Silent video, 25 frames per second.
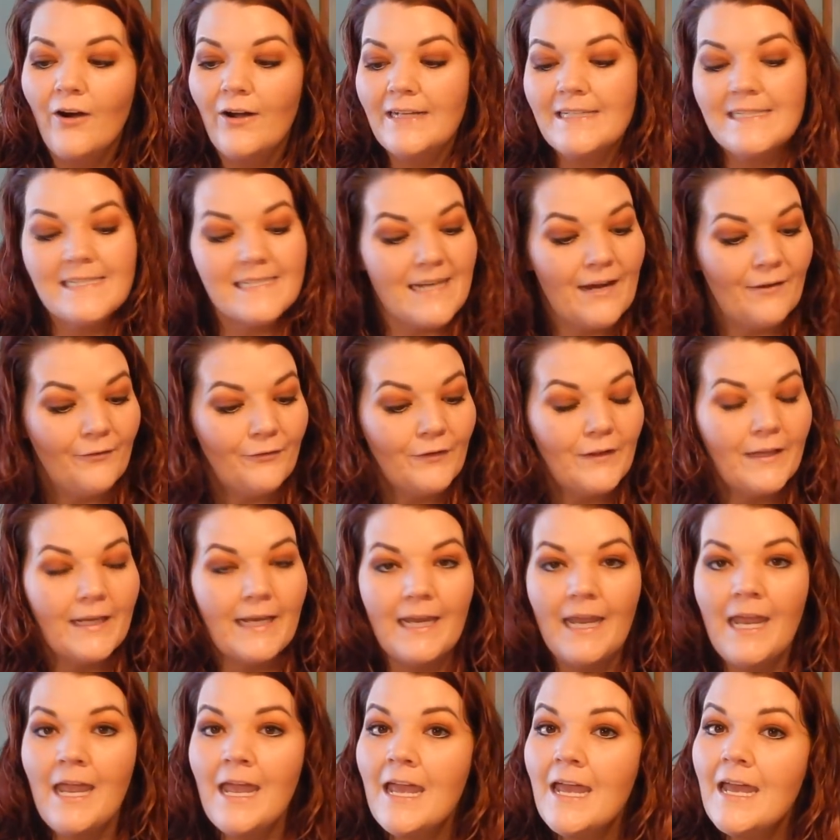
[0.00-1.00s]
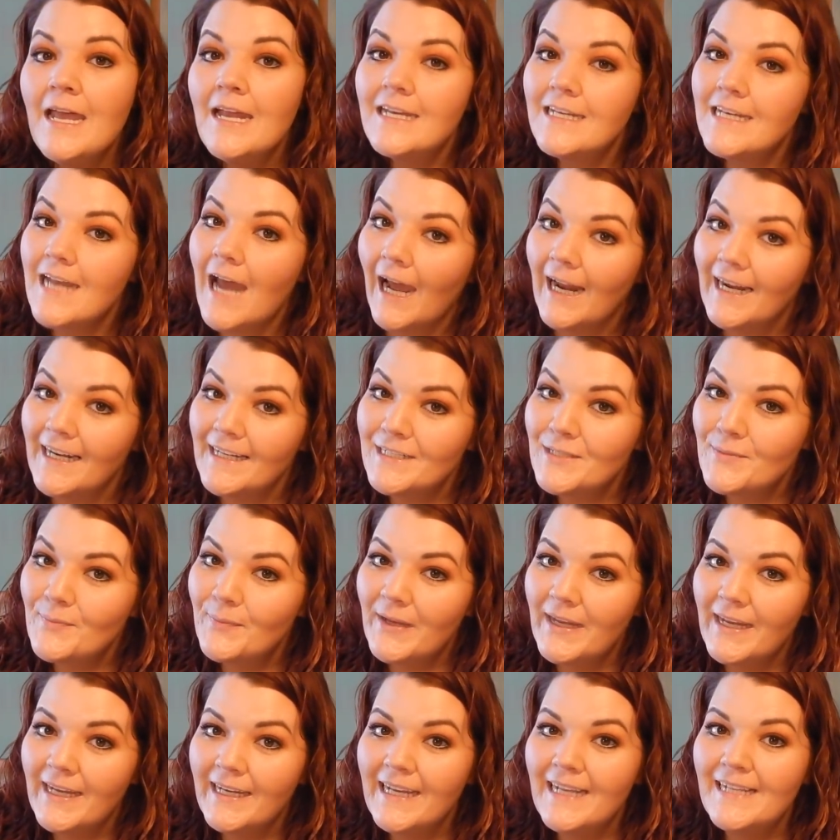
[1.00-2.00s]
It's definitely not as
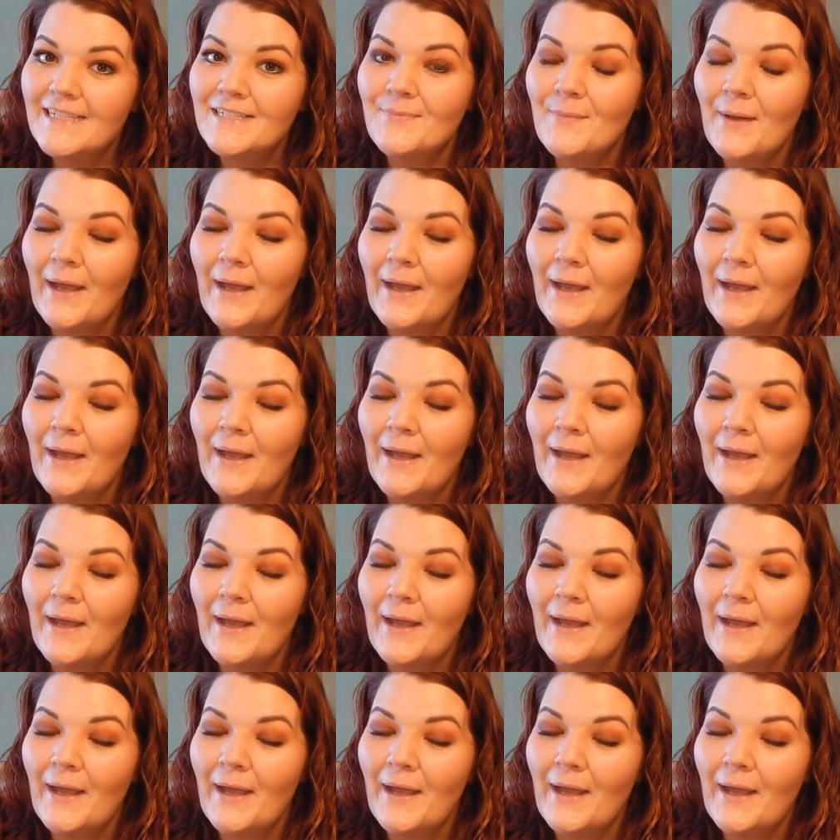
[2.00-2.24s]
big as